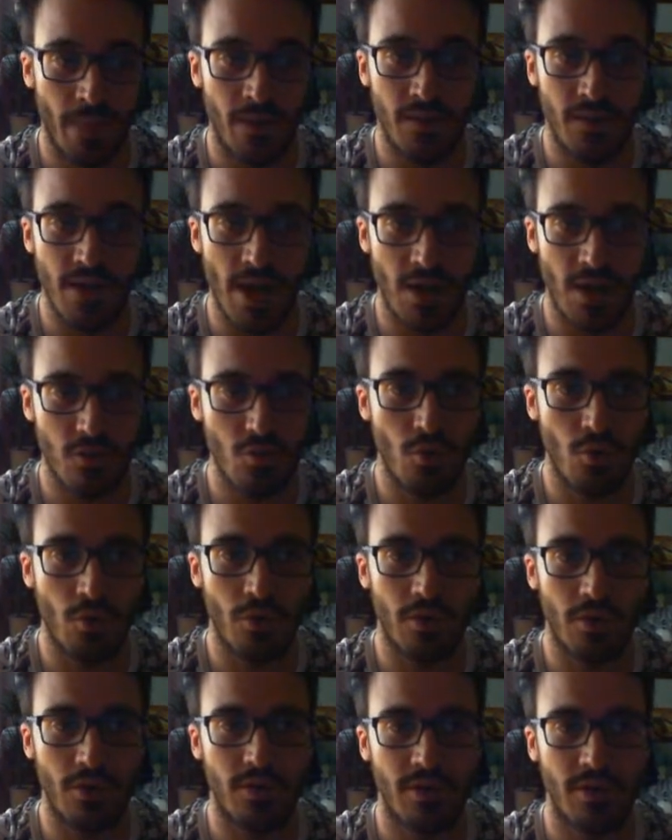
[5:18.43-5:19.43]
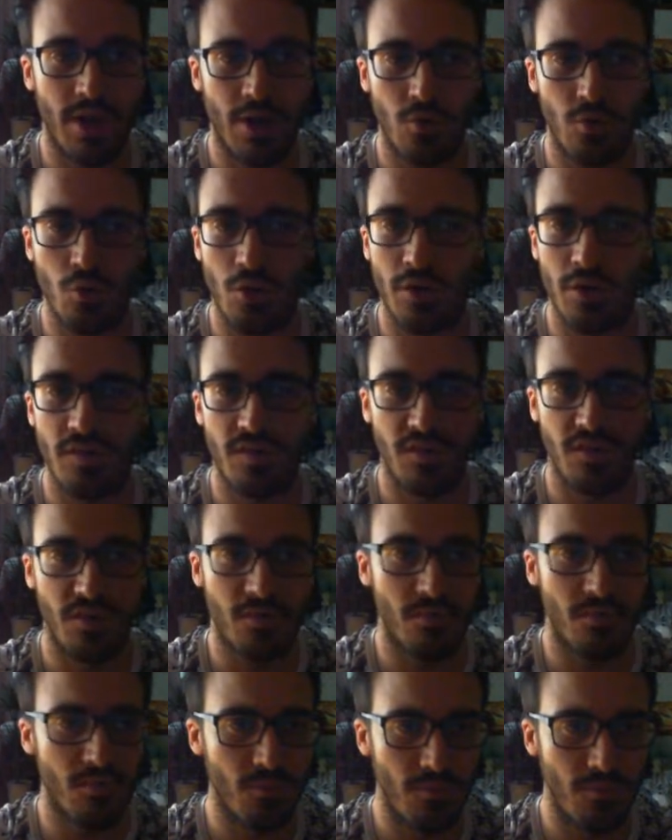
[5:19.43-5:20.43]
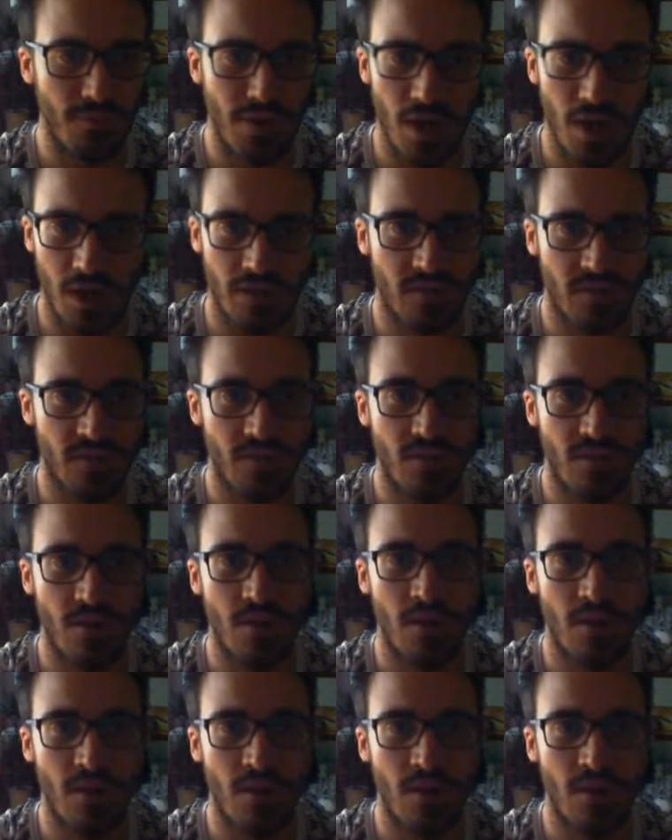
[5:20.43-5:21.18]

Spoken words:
The artwork is nuts.